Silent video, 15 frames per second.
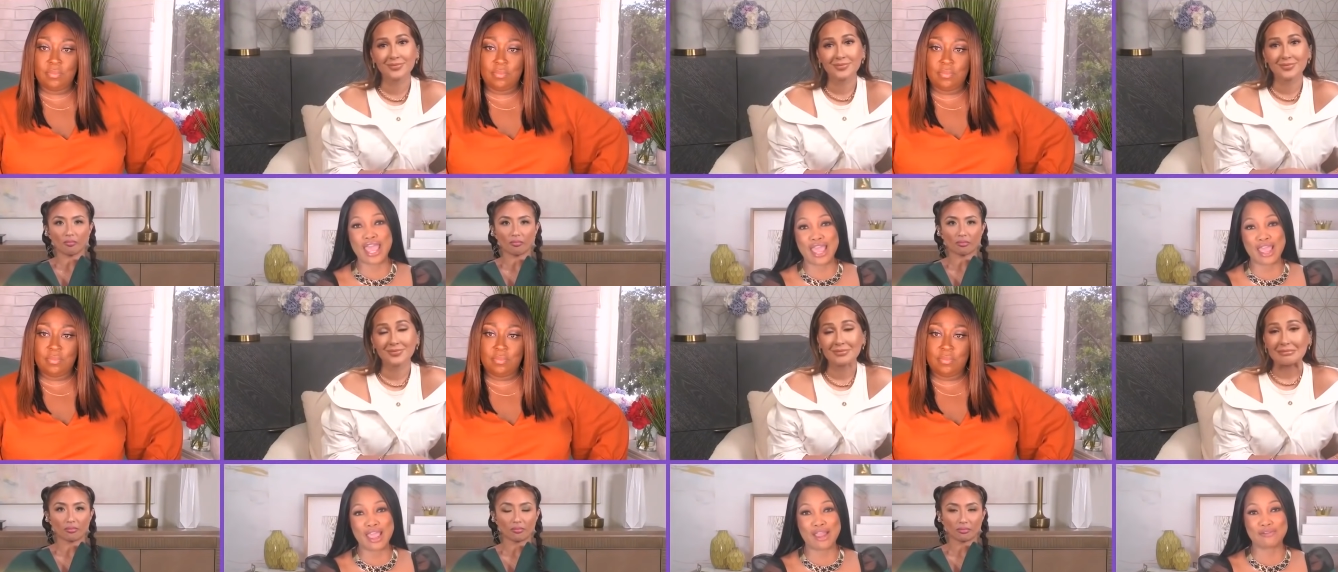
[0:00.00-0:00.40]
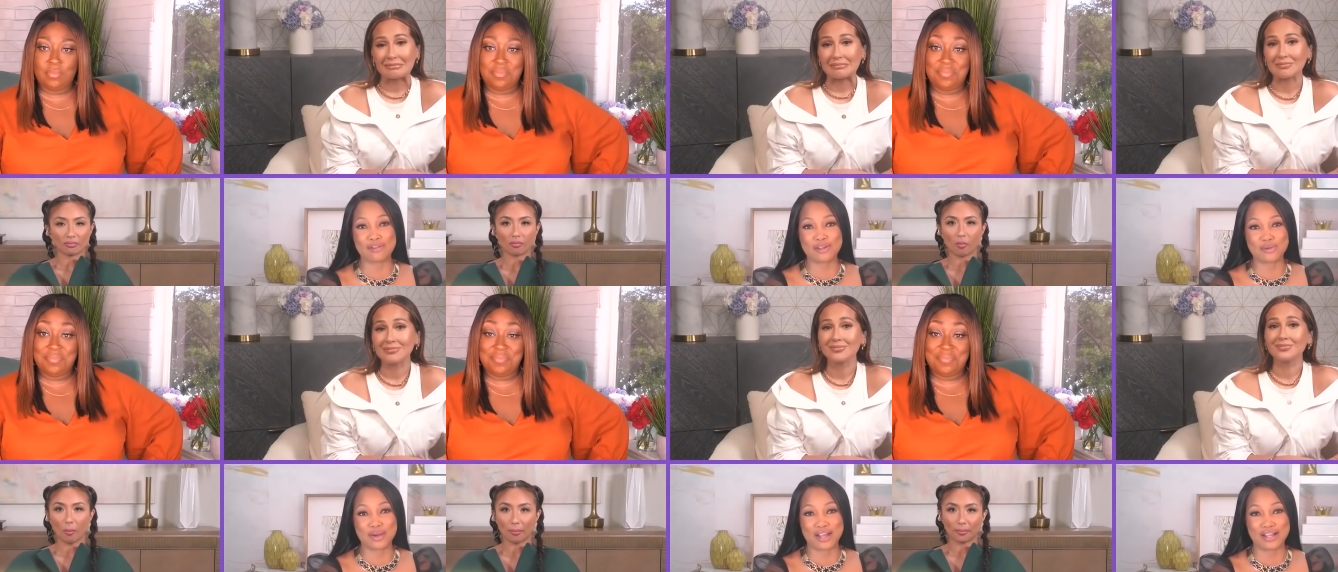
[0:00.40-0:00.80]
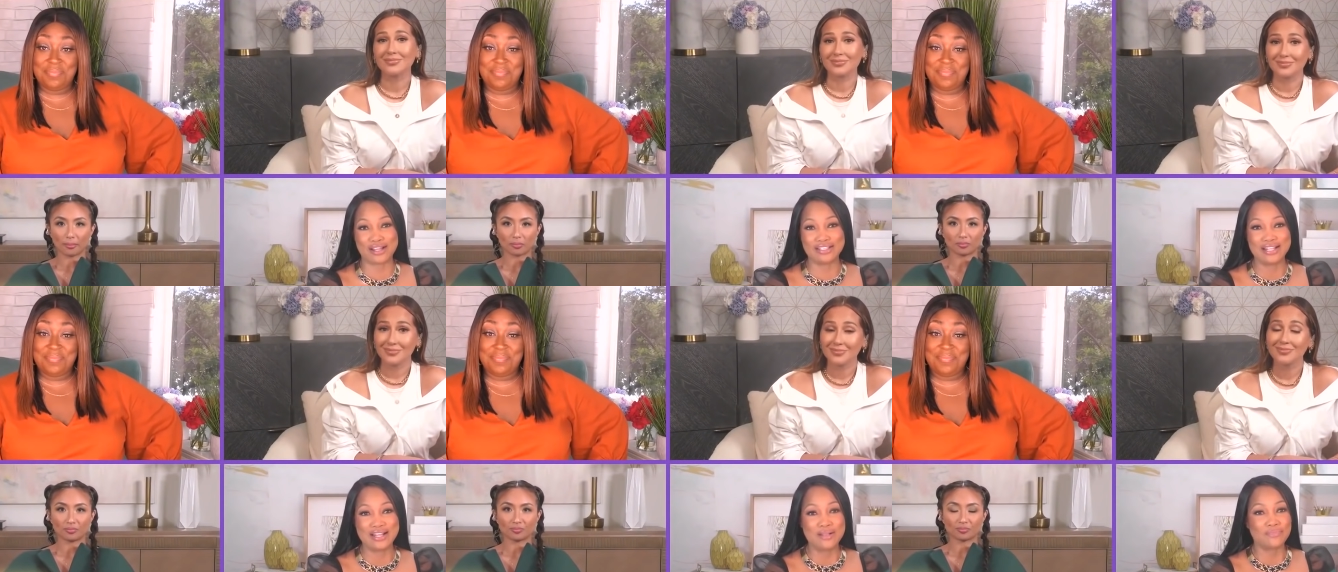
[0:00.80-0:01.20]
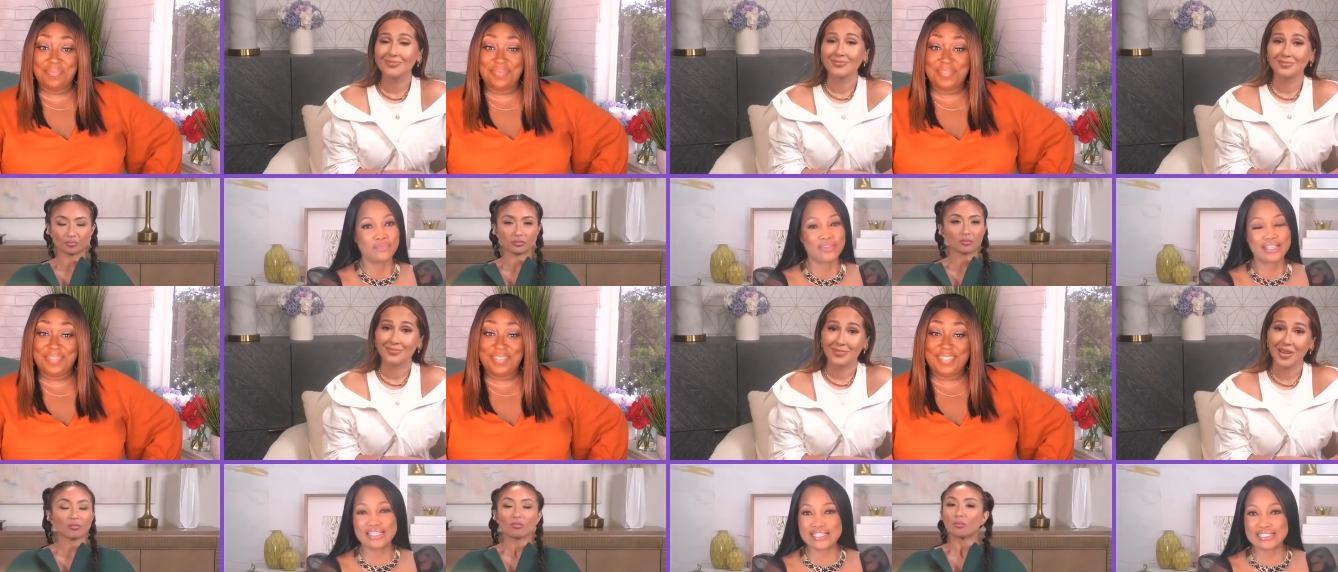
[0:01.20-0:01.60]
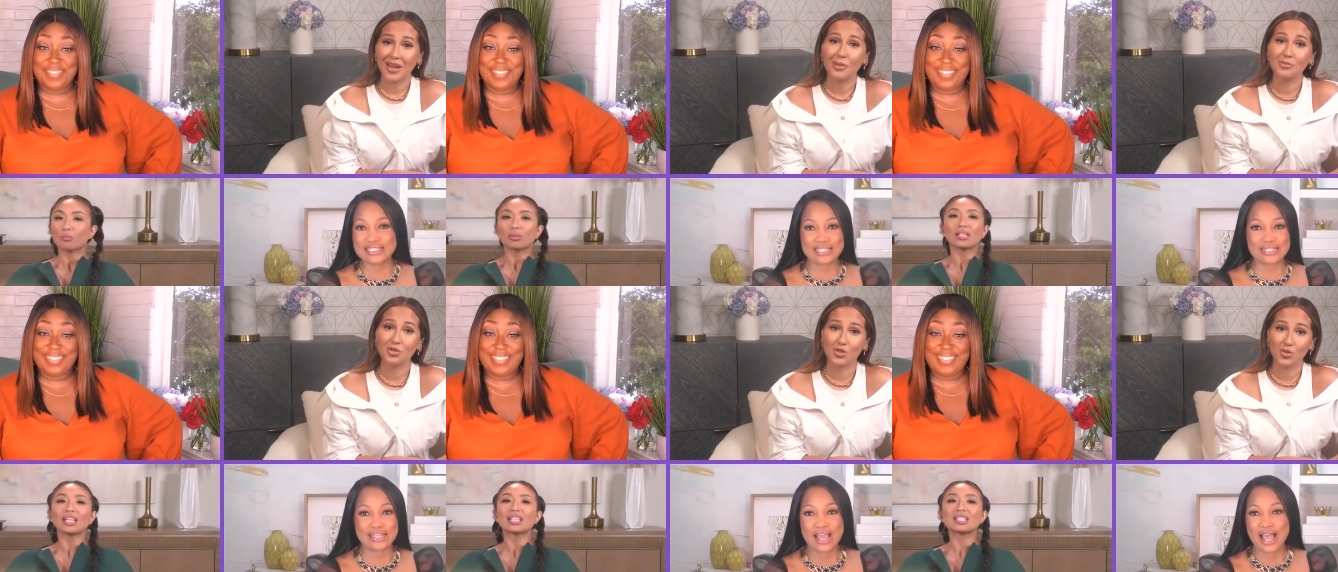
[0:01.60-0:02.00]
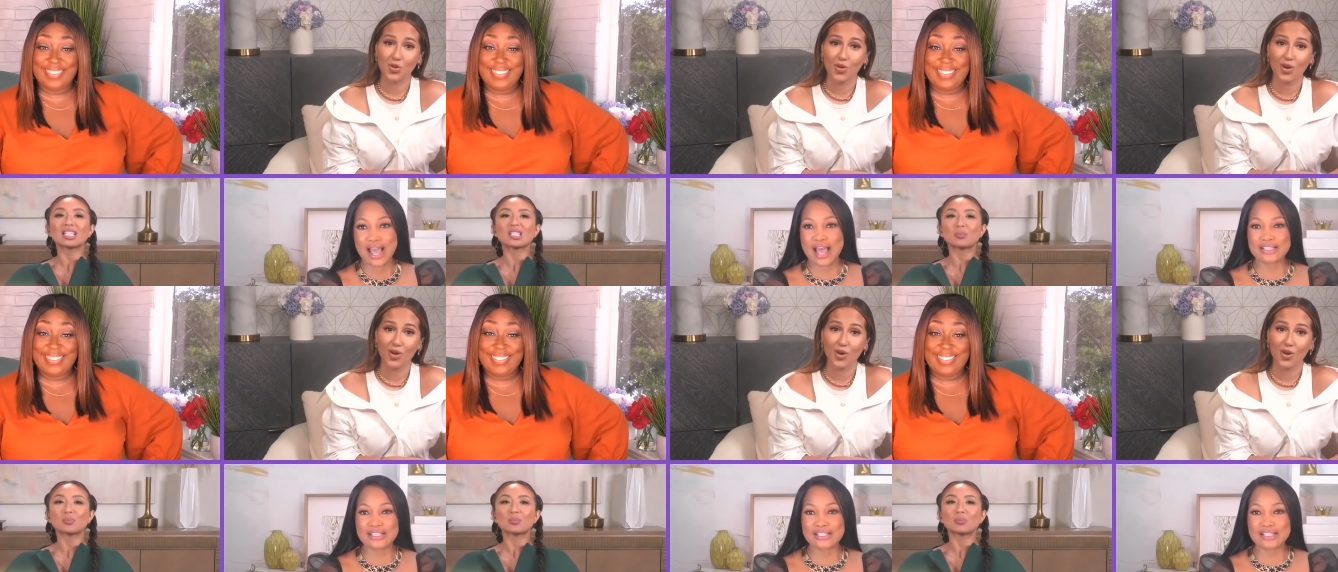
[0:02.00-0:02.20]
Speaker 1: And I just I YouTube it and I,